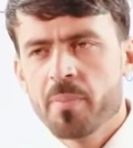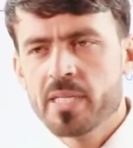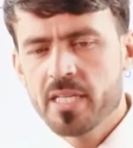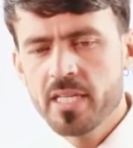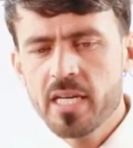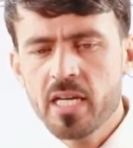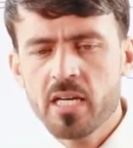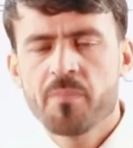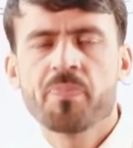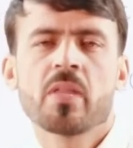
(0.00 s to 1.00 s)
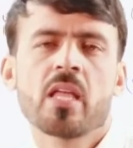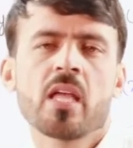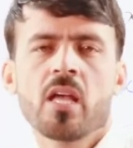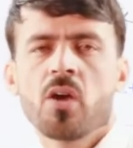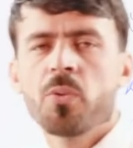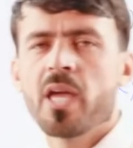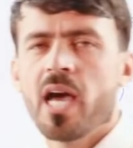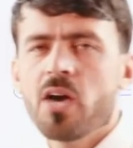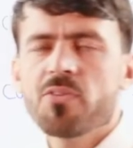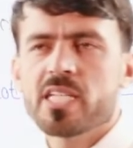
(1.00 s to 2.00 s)
But here we
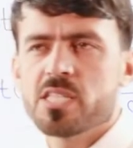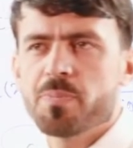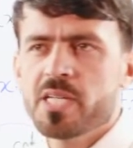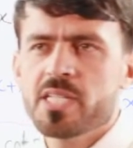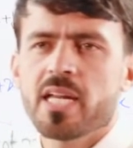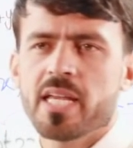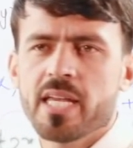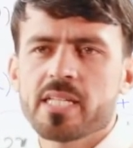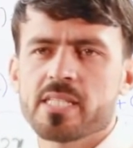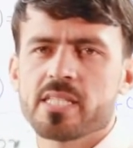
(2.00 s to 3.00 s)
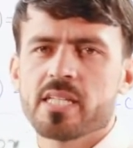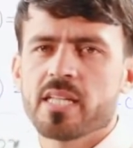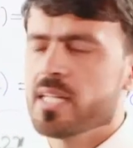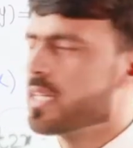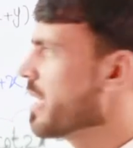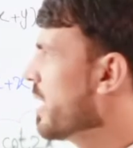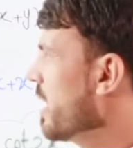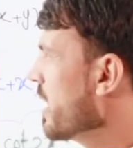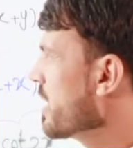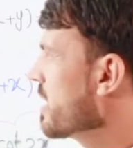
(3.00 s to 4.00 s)
have a special case that
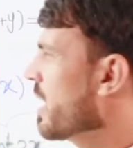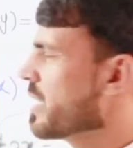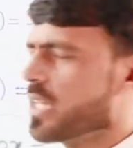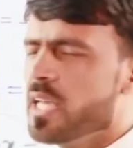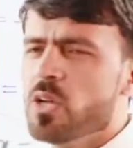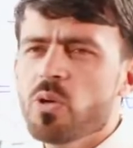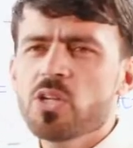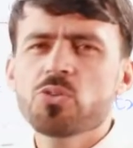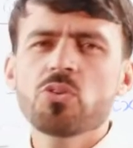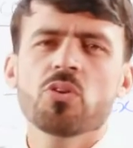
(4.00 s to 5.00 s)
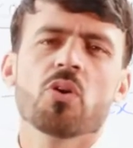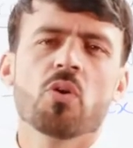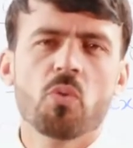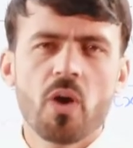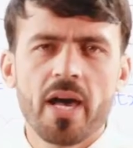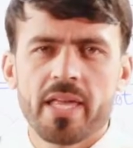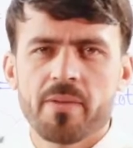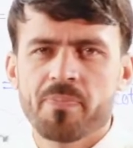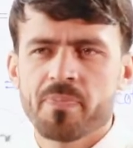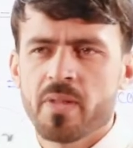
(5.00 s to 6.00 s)
x is equal to y.
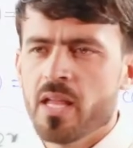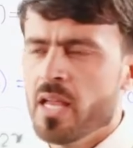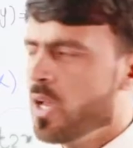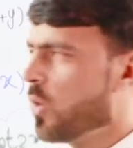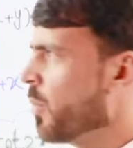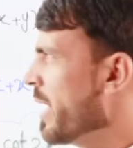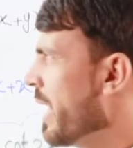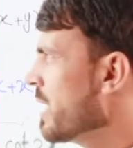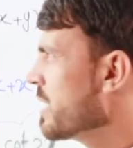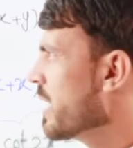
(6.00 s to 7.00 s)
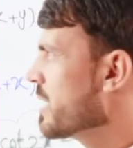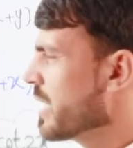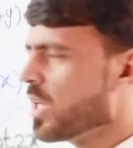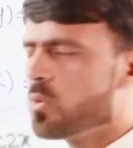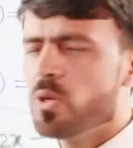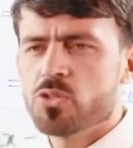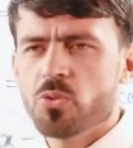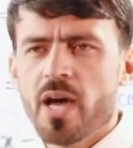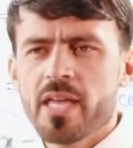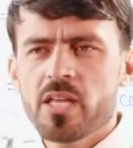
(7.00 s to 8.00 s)
When x is equal to
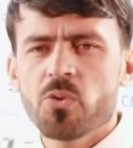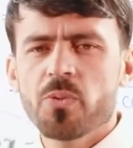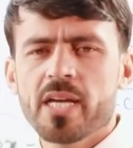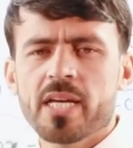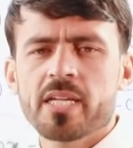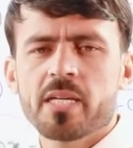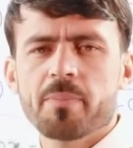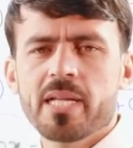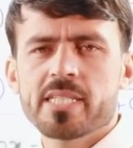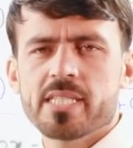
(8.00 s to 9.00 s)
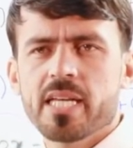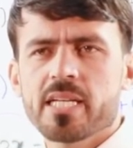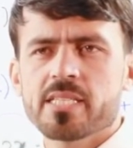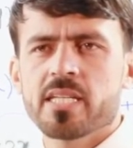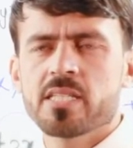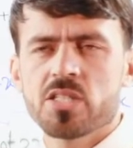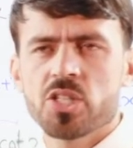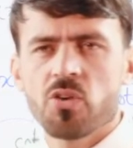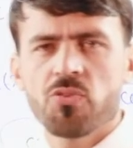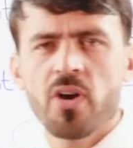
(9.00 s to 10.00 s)
y, we can replace x
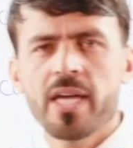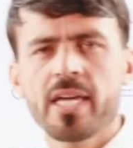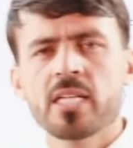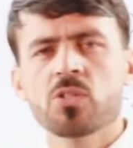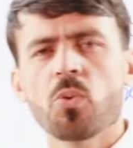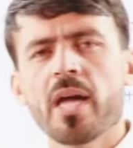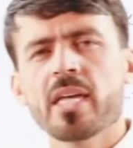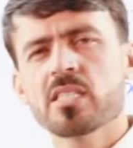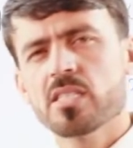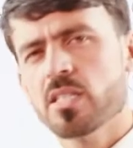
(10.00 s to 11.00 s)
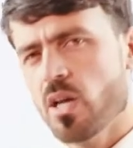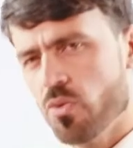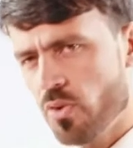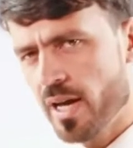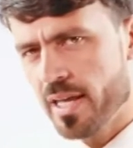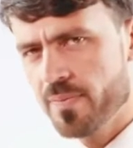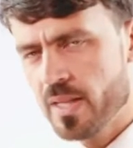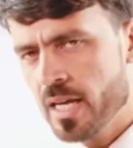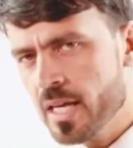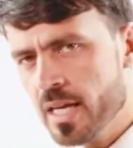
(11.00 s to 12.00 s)
instead of y and y instead of y.
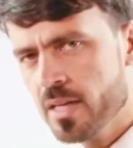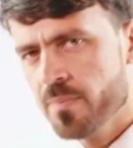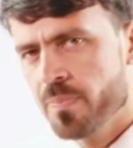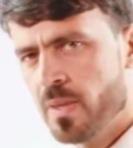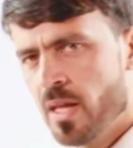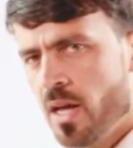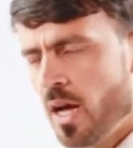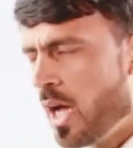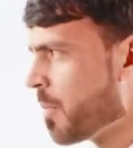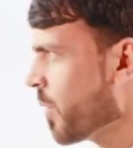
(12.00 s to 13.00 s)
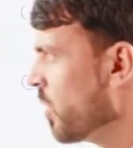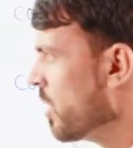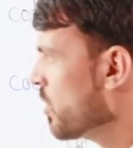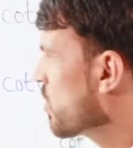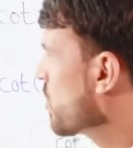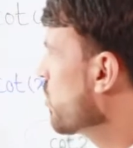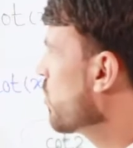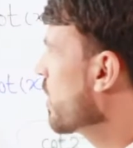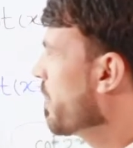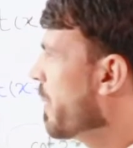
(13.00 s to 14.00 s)
Here I am going
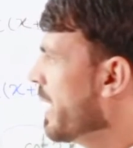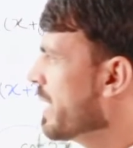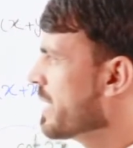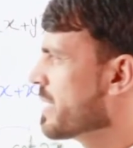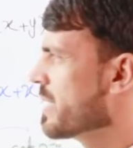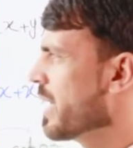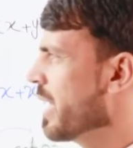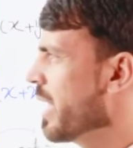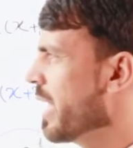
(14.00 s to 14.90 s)
to replace